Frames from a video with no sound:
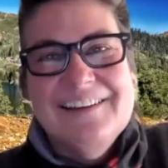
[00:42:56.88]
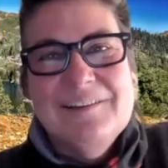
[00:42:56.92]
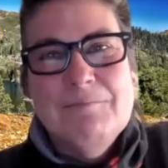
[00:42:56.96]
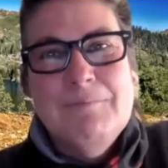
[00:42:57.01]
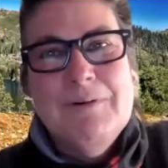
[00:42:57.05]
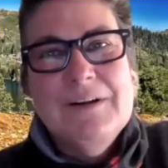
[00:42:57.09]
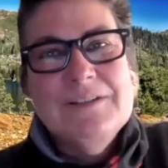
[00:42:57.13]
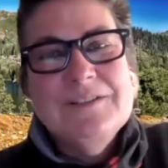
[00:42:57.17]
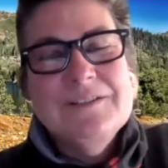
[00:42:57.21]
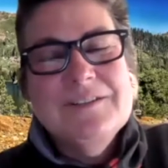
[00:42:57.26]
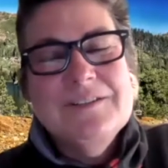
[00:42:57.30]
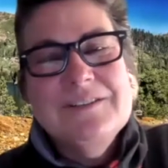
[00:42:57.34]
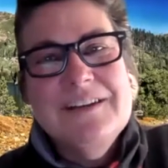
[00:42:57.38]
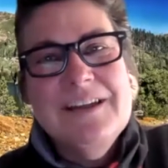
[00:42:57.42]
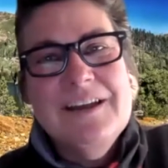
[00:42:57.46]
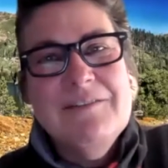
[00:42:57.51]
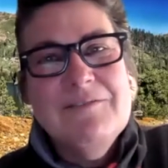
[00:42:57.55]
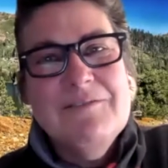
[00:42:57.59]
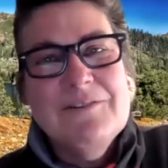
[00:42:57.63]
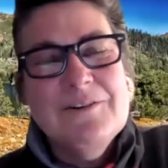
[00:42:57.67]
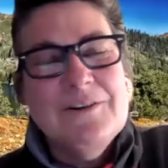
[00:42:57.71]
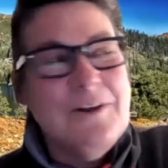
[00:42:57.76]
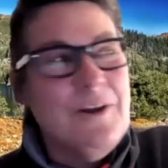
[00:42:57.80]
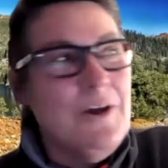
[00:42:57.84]
But you
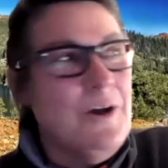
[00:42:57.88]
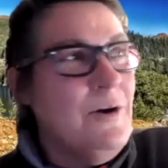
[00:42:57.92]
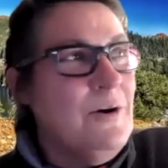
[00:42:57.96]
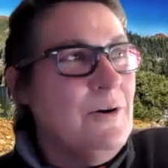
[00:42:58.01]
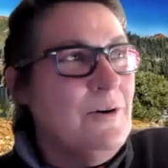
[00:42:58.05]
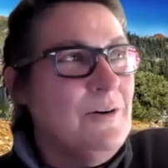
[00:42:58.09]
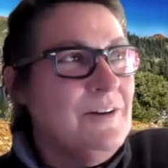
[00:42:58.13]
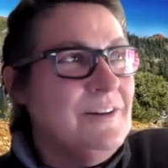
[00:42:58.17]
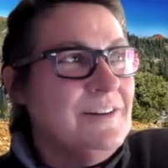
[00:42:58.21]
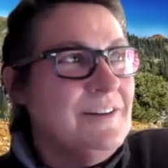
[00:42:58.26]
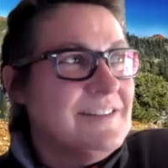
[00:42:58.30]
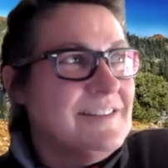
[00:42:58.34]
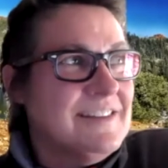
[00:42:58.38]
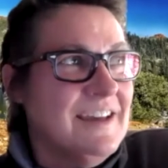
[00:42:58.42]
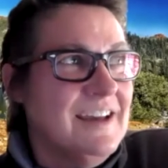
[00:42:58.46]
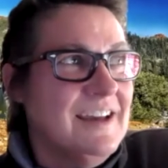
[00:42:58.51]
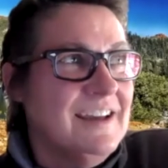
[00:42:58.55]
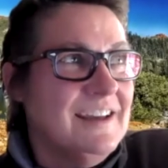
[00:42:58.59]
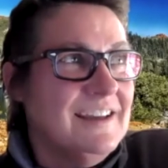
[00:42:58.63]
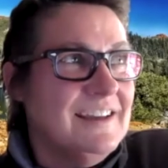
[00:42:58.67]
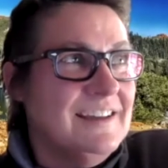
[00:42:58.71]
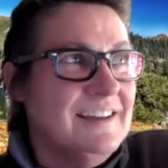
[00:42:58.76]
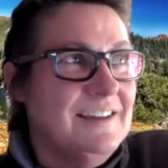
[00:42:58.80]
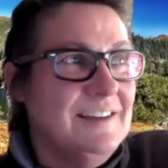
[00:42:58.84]
never know. It's
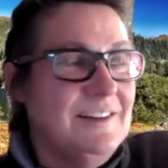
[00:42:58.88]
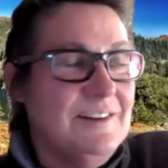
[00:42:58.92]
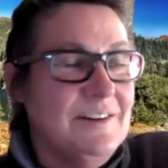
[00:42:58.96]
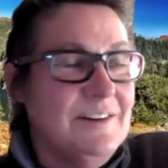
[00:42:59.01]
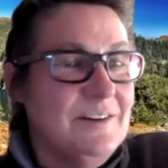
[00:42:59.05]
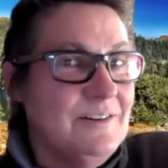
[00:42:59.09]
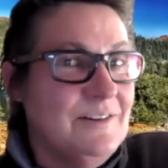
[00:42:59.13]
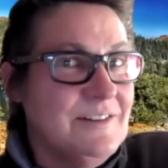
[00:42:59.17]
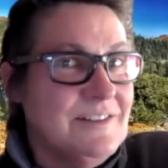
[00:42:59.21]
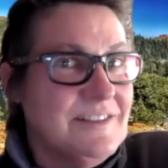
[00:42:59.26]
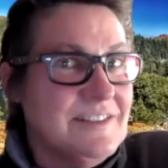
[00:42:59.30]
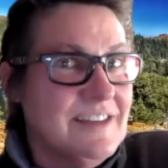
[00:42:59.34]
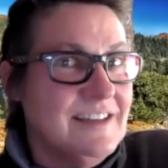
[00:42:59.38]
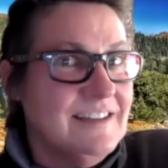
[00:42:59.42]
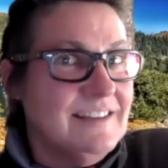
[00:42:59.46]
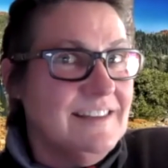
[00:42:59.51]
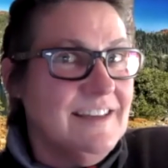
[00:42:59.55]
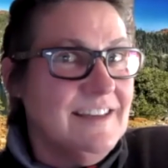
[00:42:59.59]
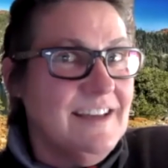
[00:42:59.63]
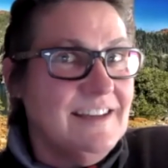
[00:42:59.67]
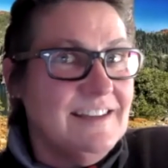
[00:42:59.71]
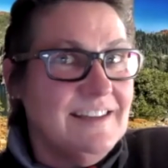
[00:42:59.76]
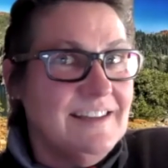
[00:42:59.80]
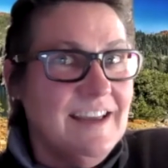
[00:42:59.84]
like, it's like
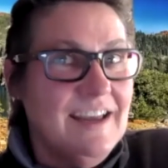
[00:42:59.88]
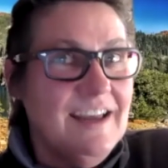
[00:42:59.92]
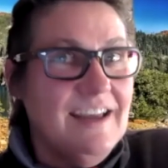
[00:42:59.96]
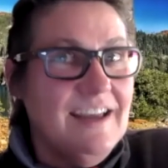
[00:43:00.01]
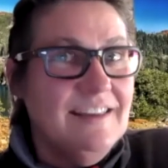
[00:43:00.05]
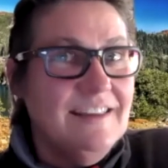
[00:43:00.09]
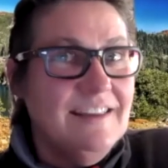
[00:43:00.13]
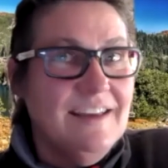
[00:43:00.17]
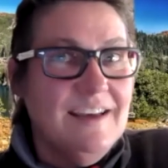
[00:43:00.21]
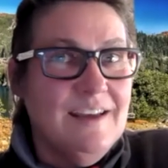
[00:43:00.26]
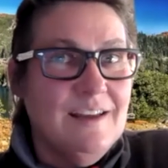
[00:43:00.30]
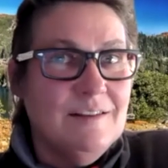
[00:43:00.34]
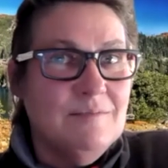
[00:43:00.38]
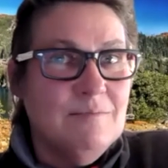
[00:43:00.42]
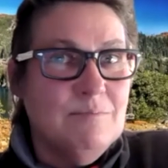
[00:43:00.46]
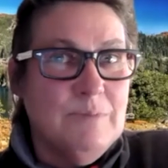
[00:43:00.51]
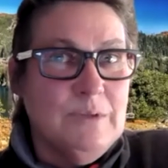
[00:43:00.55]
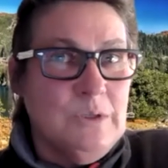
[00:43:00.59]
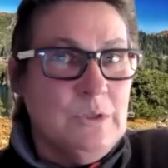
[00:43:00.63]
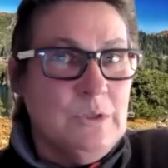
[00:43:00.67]
that day that Bill